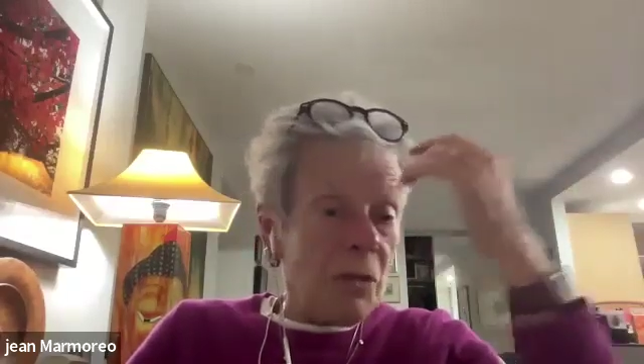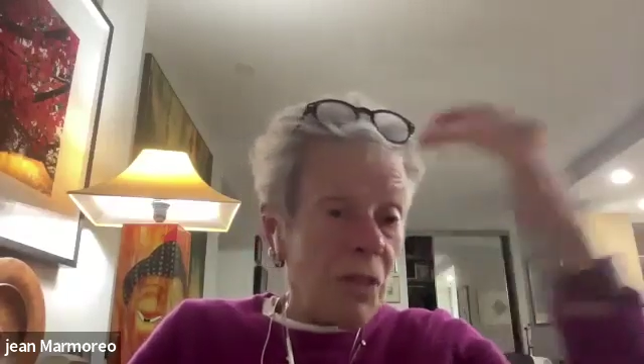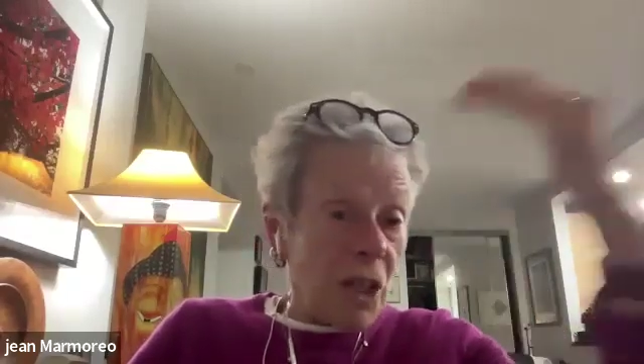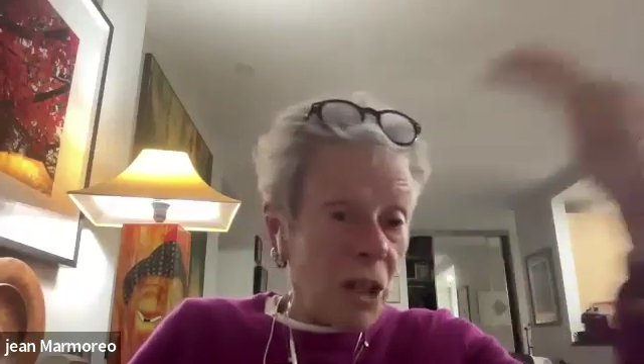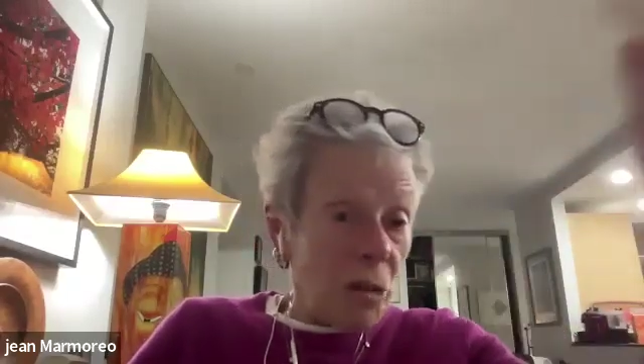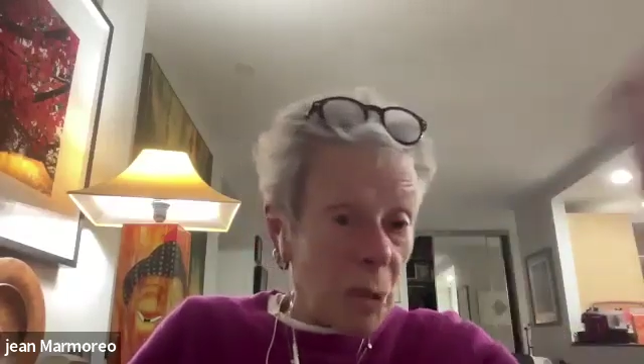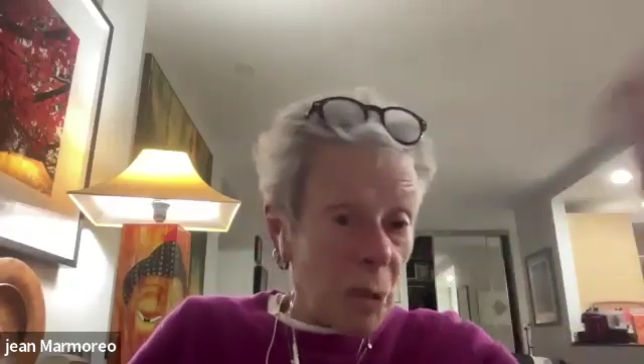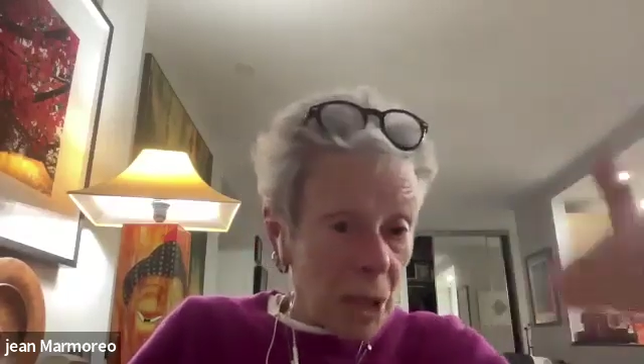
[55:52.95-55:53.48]

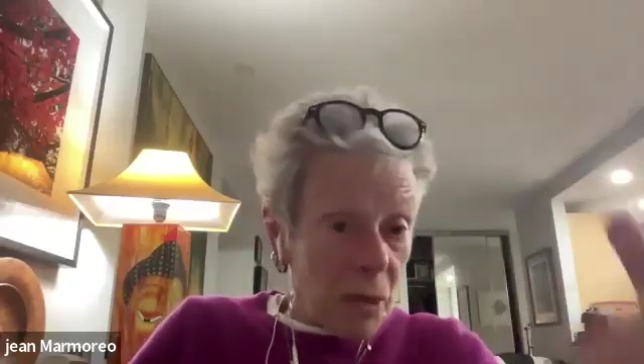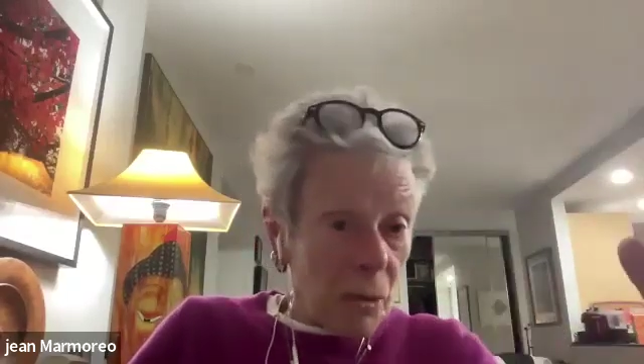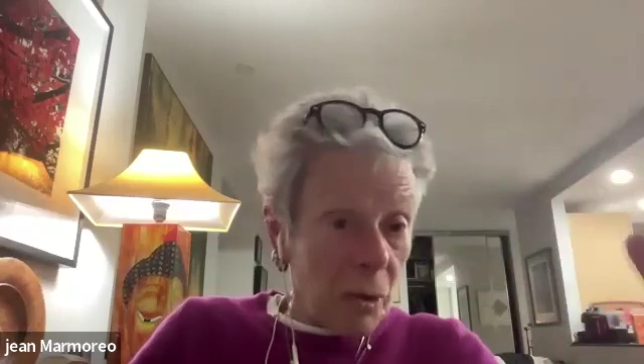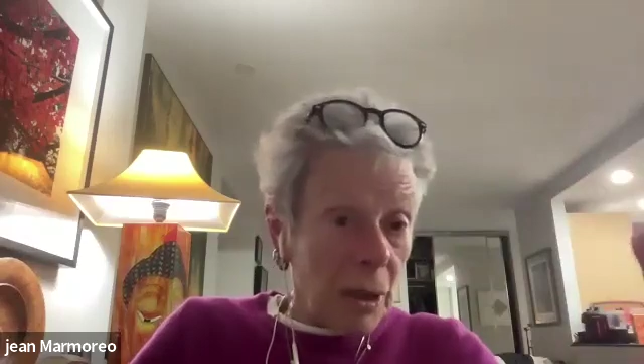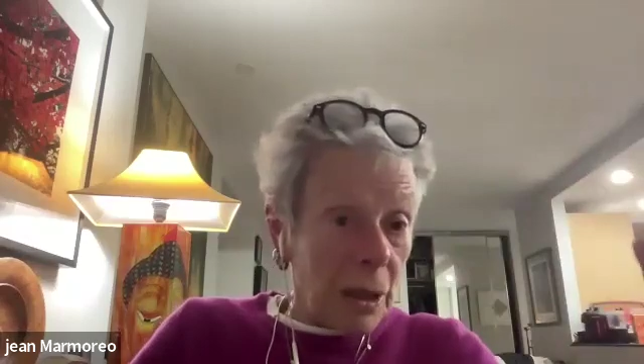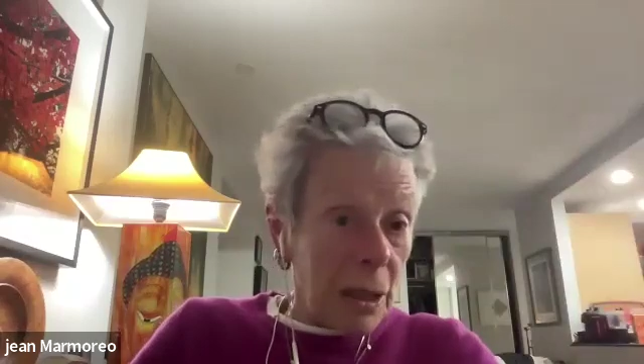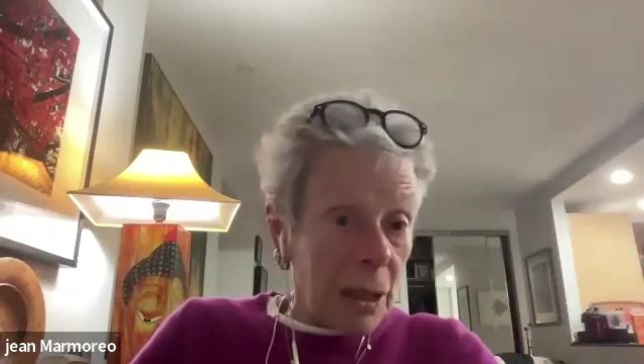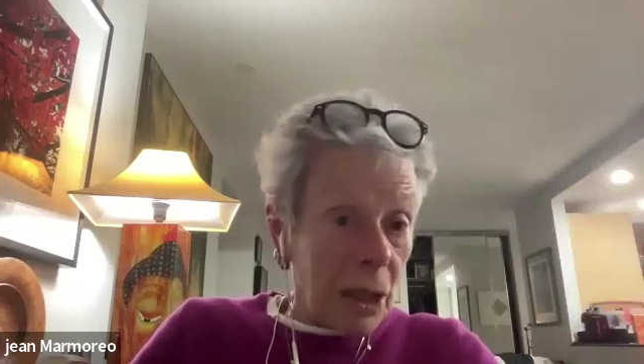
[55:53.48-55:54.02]
faith-based
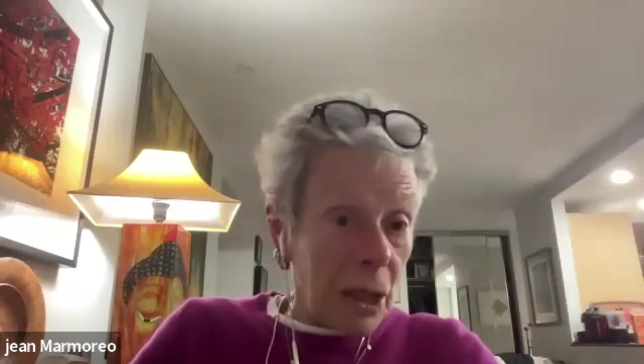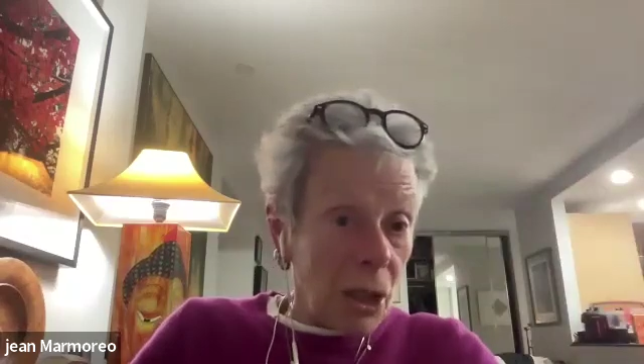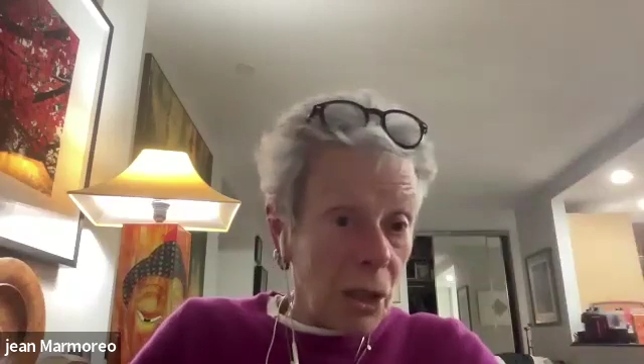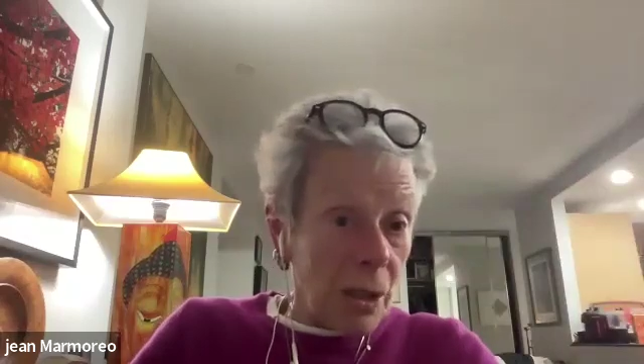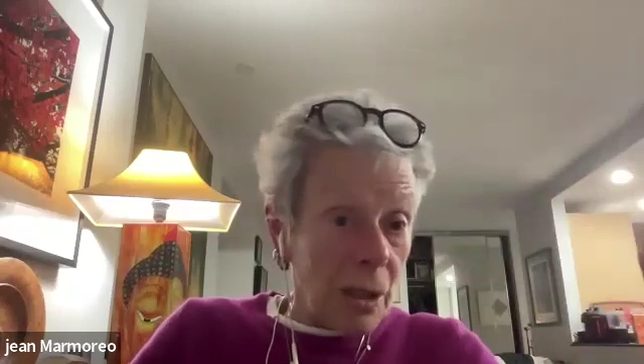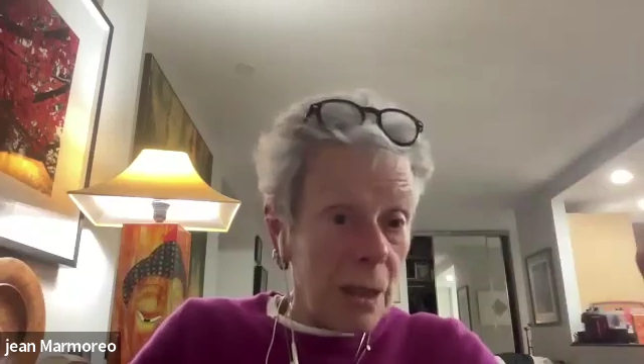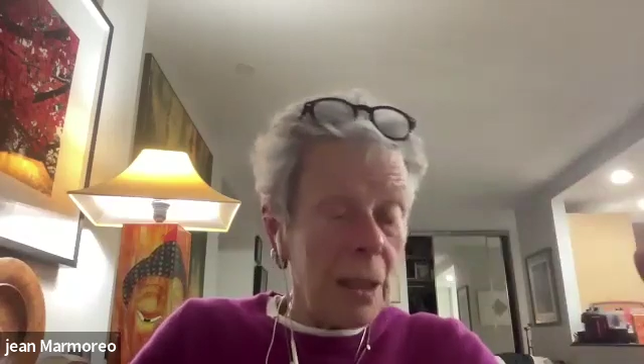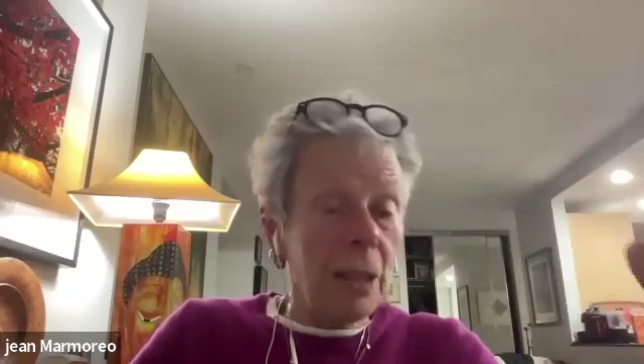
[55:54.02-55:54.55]

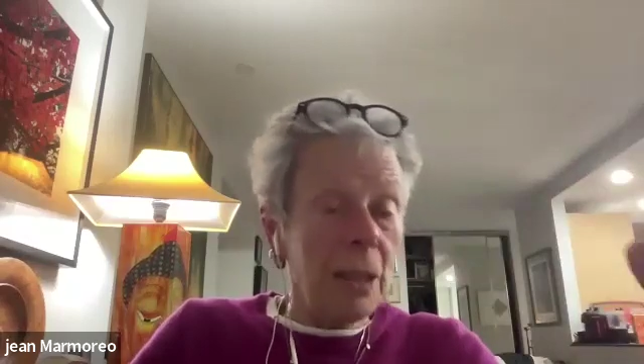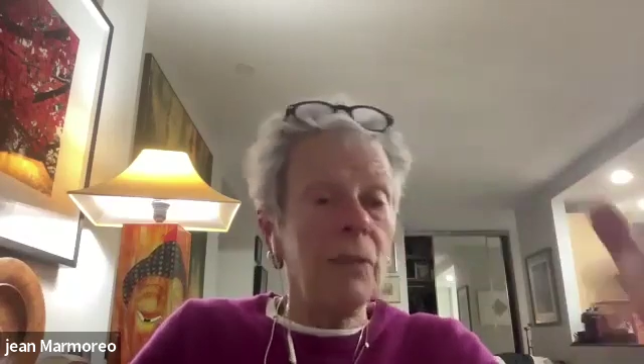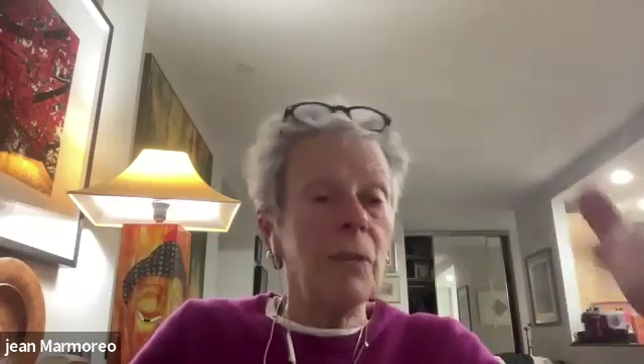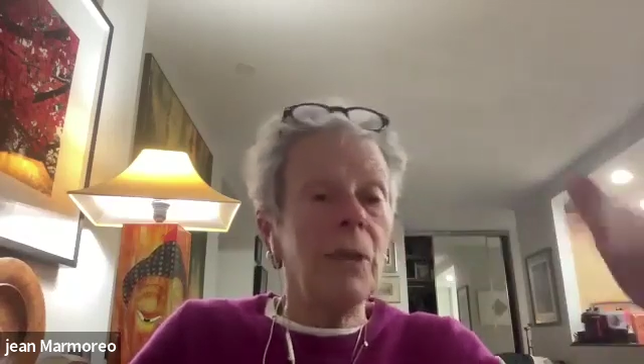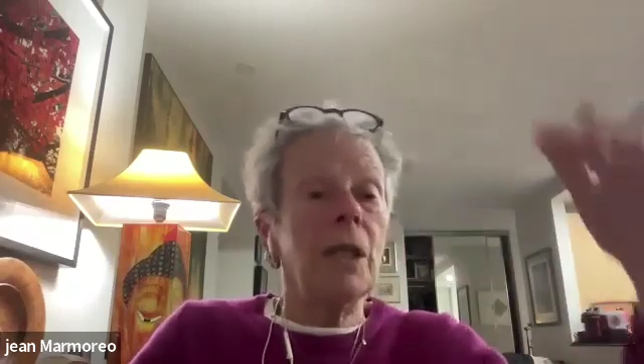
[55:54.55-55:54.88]
organizations now,